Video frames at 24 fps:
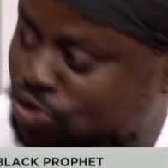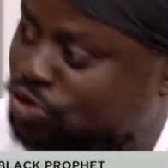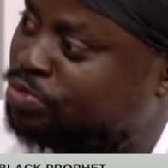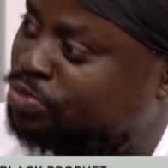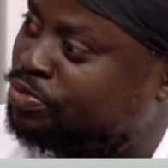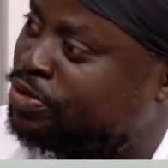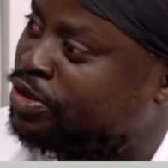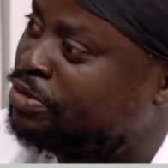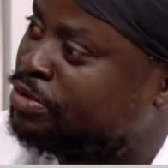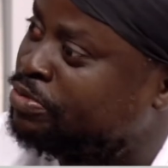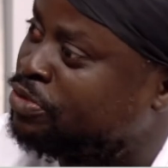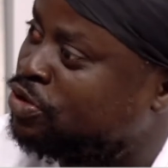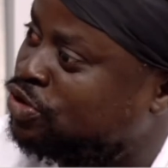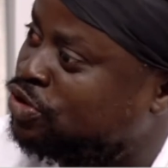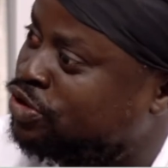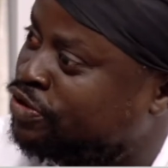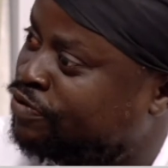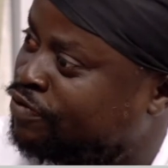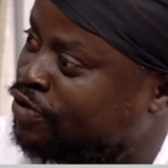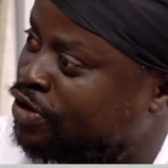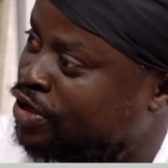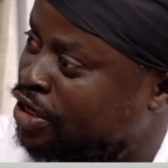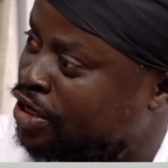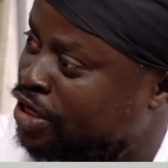to play music
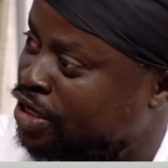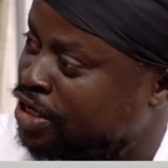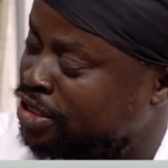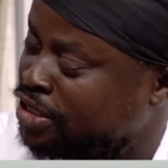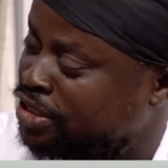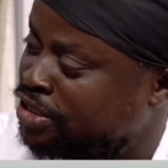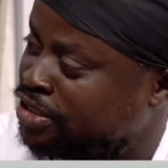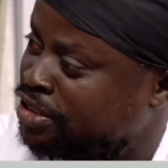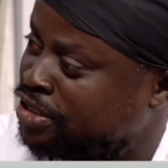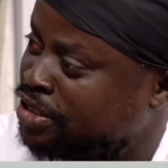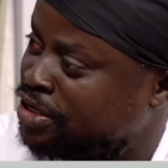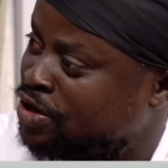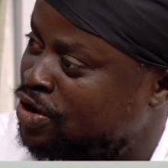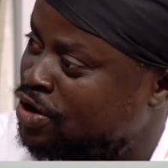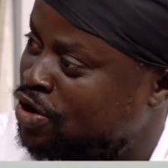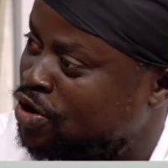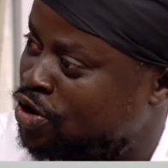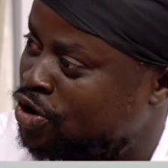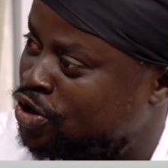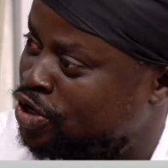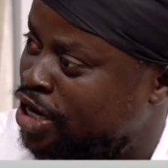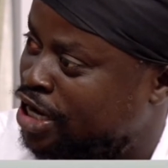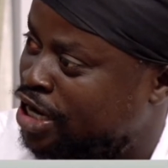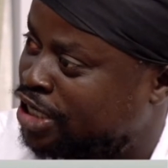for
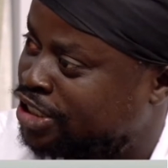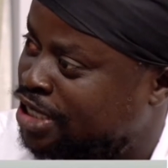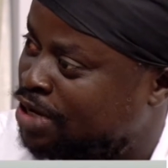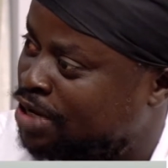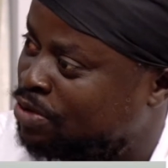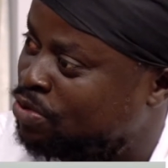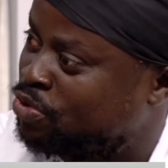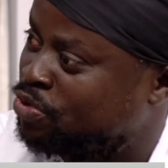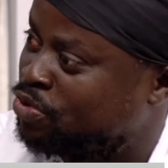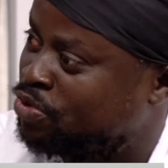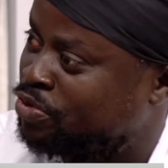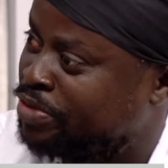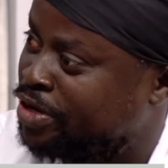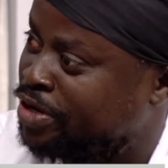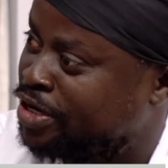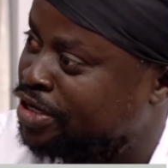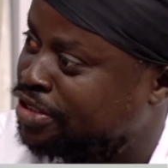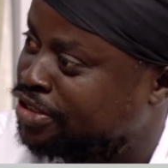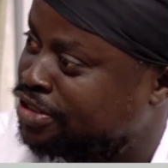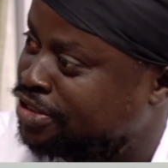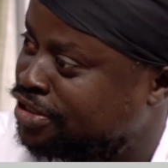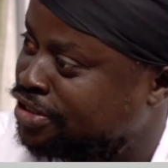all the Ashawo women.